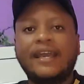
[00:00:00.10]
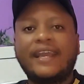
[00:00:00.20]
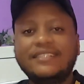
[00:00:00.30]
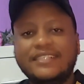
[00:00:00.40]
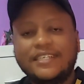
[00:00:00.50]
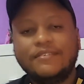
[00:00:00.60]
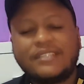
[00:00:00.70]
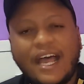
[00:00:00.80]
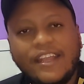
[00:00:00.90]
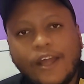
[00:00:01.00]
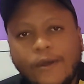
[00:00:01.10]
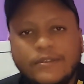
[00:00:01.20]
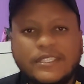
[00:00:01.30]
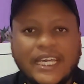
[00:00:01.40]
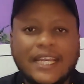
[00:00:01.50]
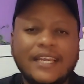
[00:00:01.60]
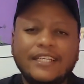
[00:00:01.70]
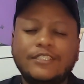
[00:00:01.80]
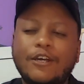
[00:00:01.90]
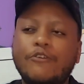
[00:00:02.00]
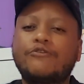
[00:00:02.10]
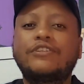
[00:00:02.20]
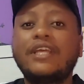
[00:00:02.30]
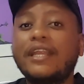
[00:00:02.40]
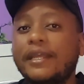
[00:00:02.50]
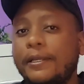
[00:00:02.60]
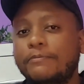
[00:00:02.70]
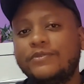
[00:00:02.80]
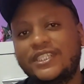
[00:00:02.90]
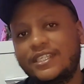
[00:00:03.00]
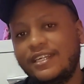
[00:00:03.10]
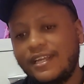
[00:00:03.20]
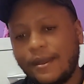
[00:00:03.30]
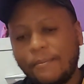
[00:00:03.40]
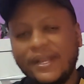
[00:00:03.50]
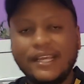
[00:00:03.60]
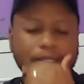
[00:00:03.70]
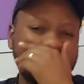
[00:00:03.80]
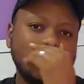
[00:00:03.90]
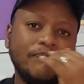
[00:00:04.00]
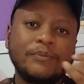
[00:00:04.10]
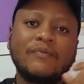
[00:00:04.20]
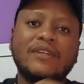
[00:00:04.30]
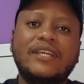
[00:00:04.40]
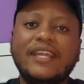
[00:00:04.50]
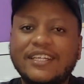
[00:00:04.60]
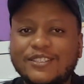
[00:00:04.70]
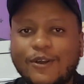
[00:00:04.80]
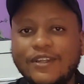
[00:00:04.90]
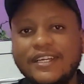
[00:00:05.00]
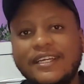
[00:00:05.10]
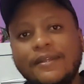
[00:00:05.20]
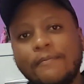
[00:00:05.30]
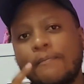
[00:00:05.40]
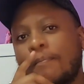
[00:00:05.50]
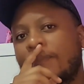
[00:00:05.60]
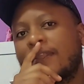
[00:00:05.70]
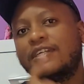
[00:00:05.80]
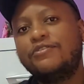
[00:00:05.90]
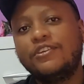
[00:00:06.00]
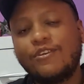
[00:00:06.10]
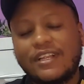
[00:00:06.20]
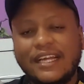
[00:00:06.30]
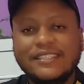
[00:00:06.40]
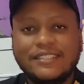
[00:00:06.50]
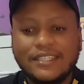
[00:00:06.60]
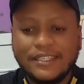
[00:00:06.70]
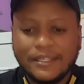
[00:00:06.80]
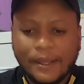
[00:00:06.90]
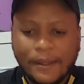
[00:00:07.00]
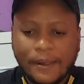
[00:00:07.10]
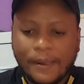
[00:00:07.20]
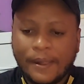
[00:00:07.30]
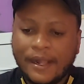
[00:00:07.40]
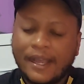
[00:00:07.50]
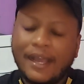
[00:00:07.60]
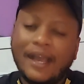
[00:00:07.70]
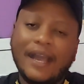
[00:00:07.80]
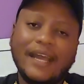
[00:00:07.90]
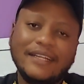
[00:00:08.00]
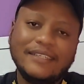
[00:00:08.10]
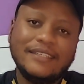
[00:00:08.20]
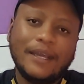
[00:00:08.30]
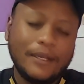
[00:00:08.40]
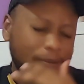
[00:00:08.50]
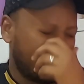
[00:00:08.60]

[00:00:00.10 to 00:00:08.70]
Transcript: Kaizer Chiefs announced the release of 3 senior players: Keegan Dolly, Hlanti, and